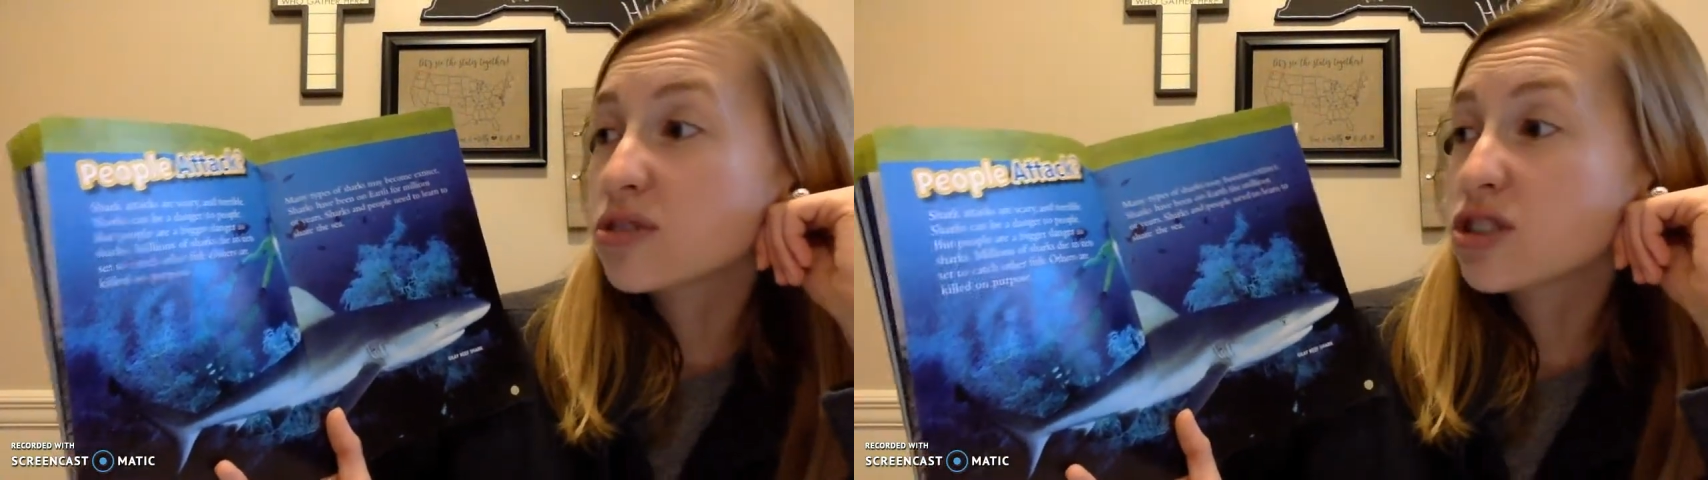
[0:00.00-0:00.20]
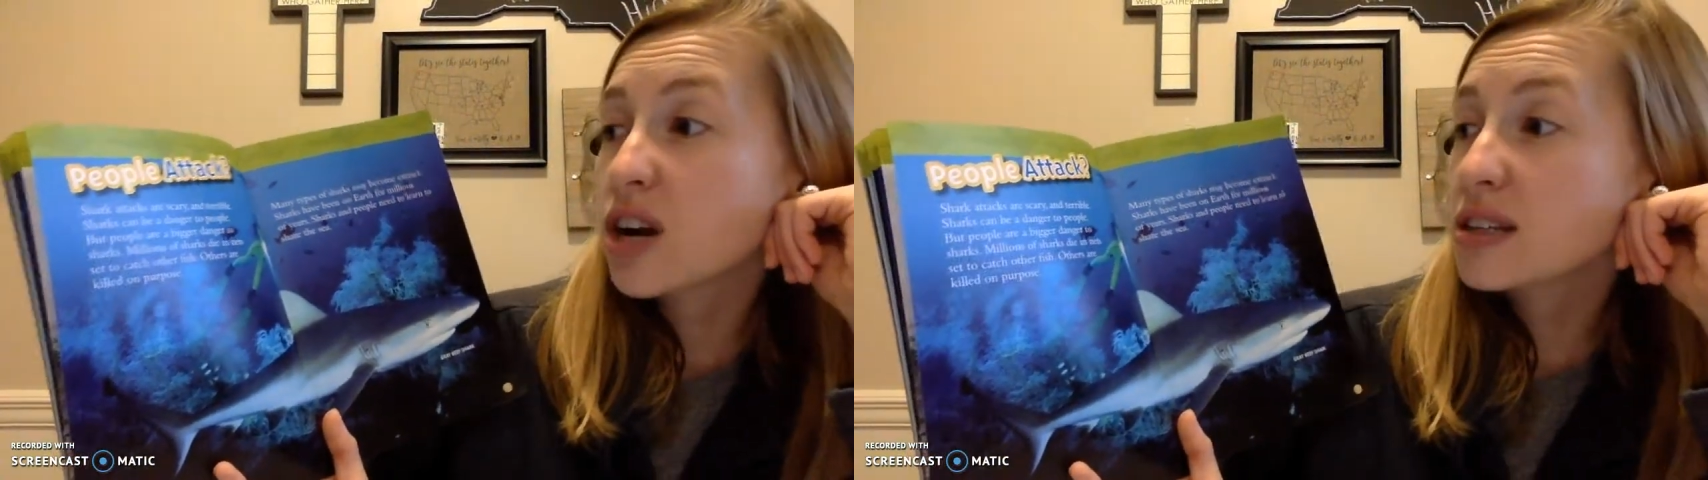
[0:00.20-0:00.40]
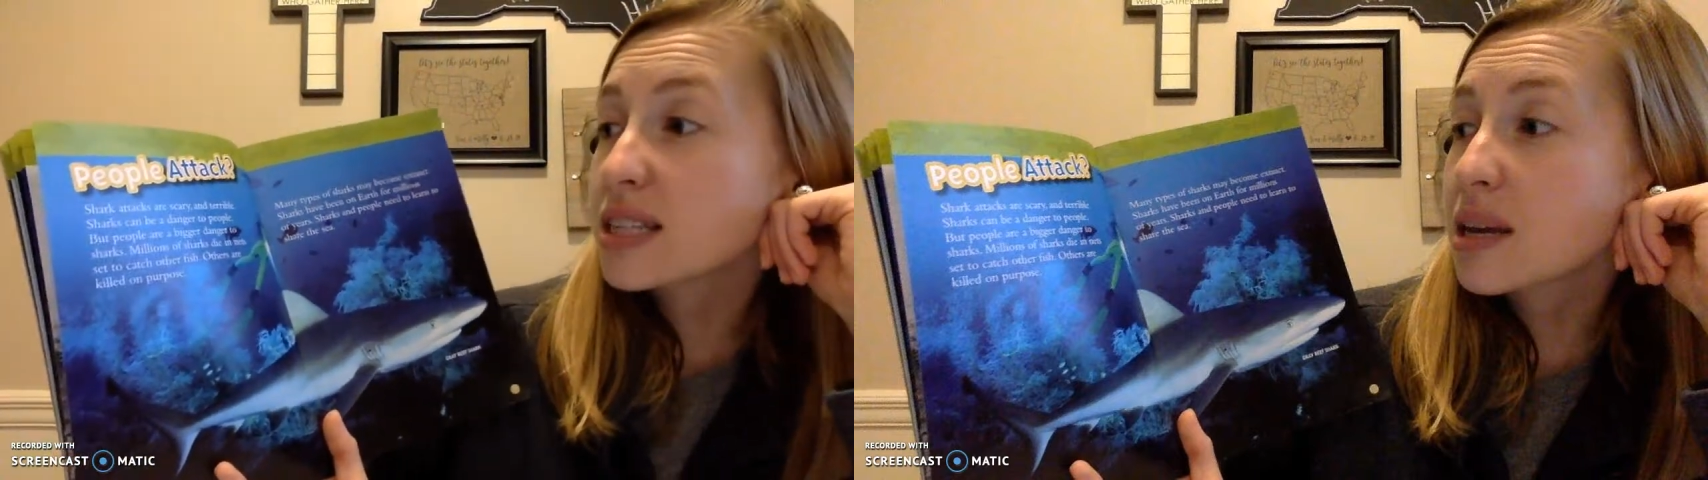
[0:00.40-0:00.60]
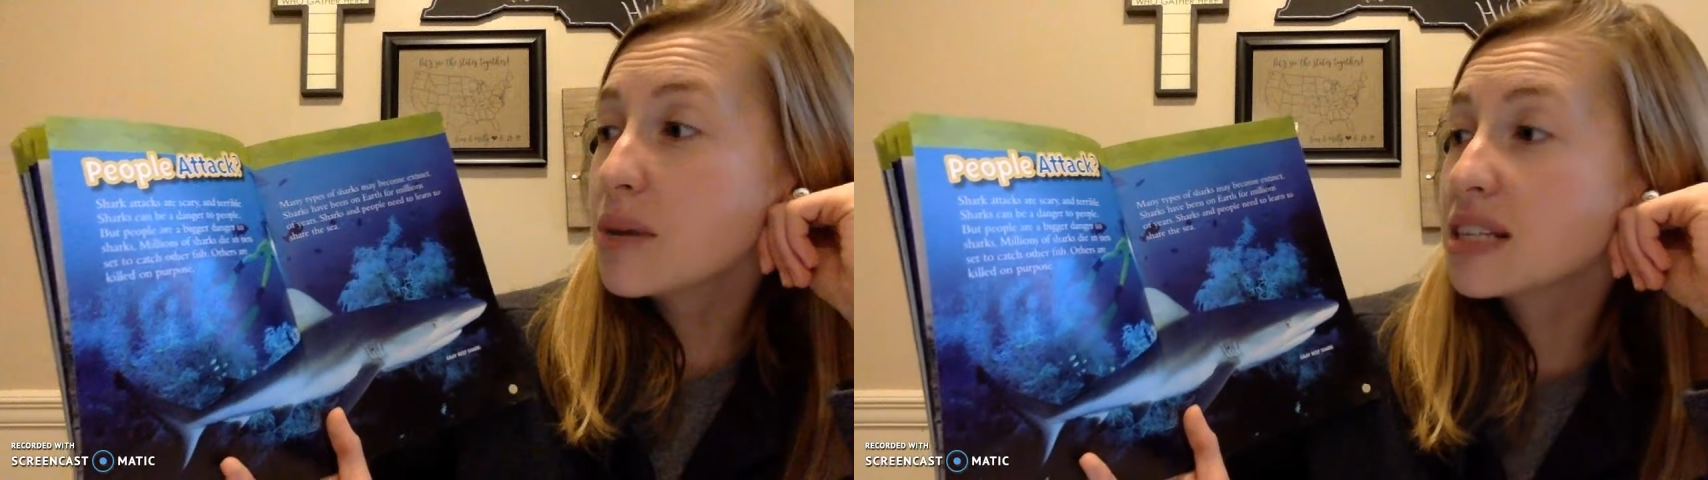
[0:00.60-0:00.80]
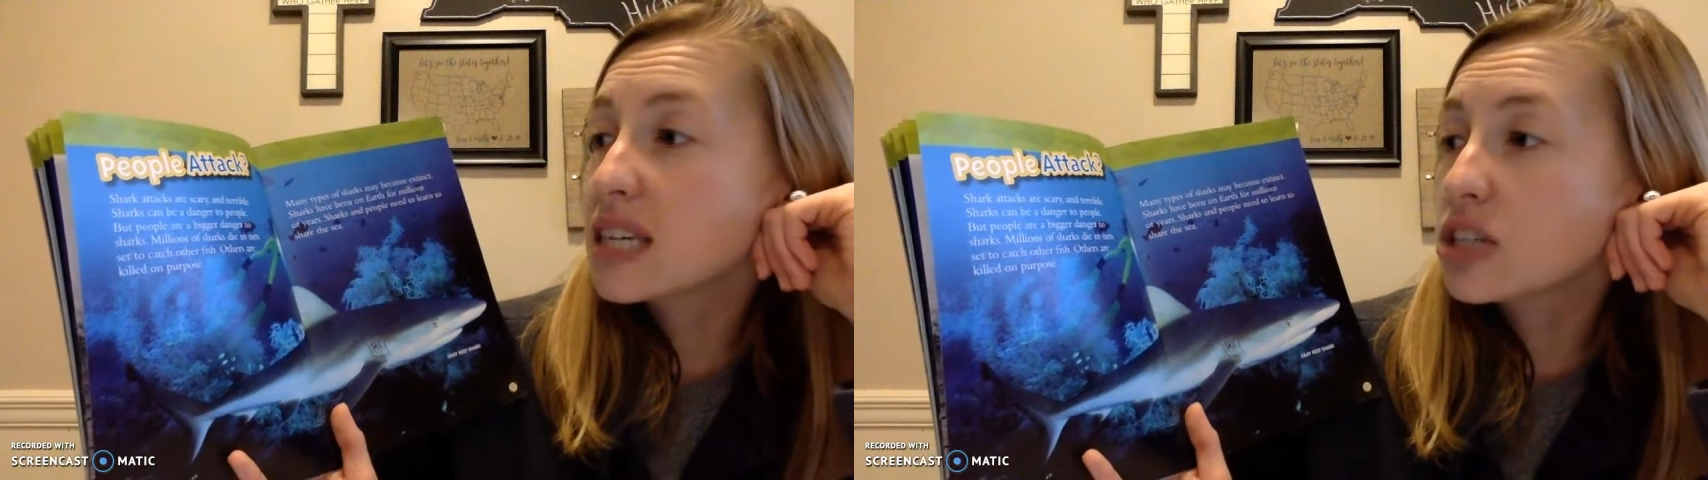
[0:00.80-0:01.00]
Sharks can
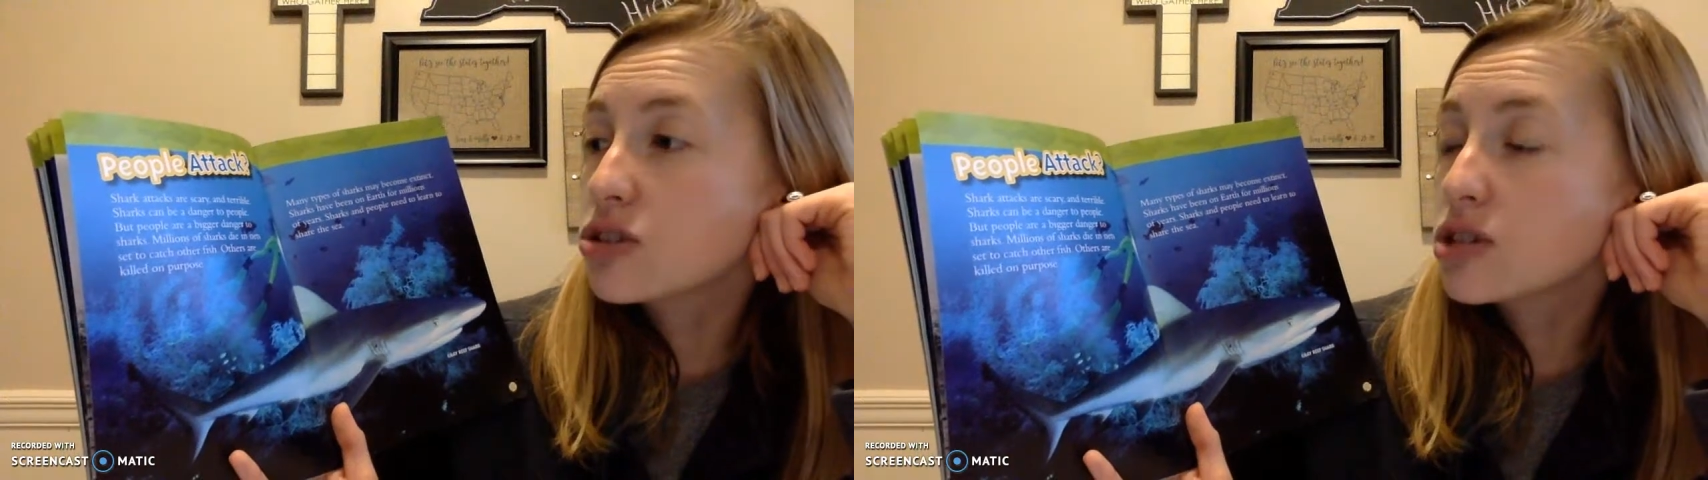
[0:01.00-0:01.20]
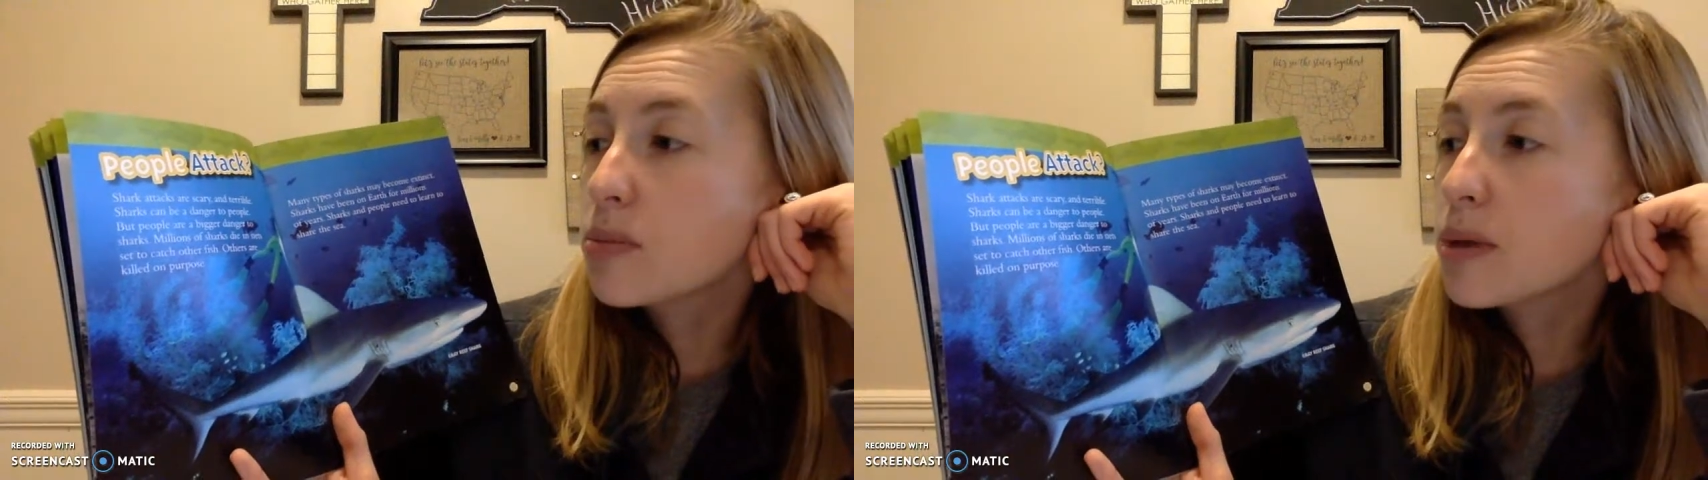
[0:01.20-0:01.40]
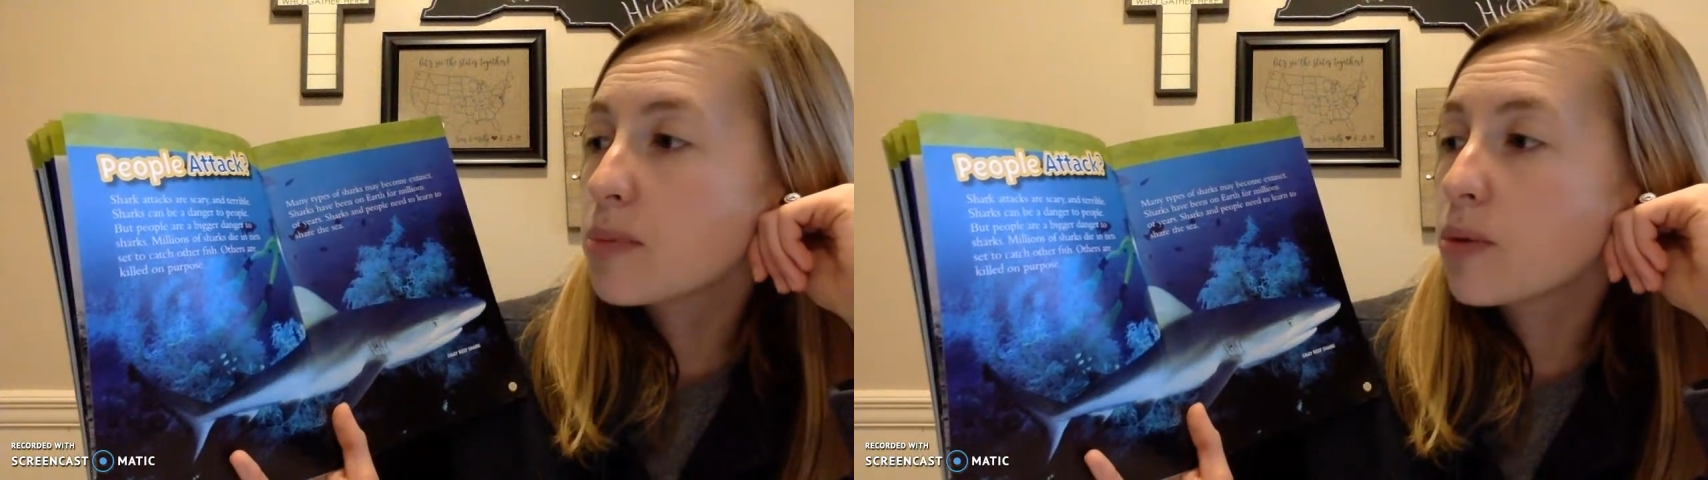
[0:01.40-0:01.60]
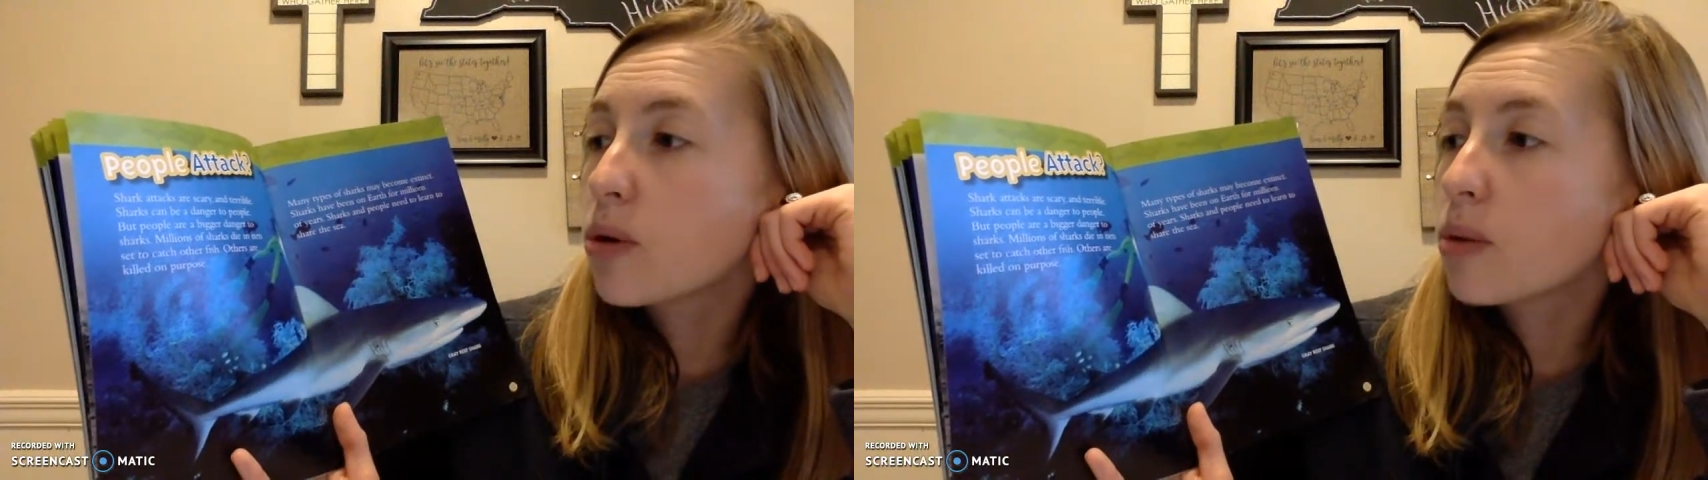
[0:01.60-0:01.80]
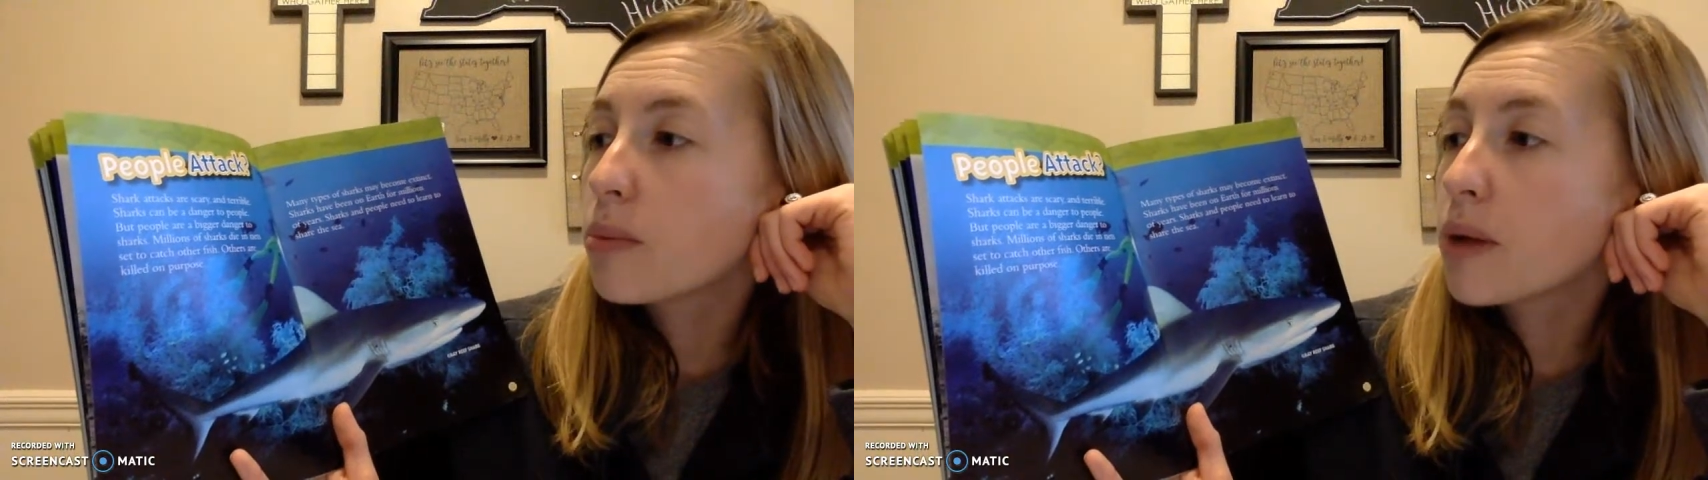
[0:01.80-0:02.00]
be a danger to people,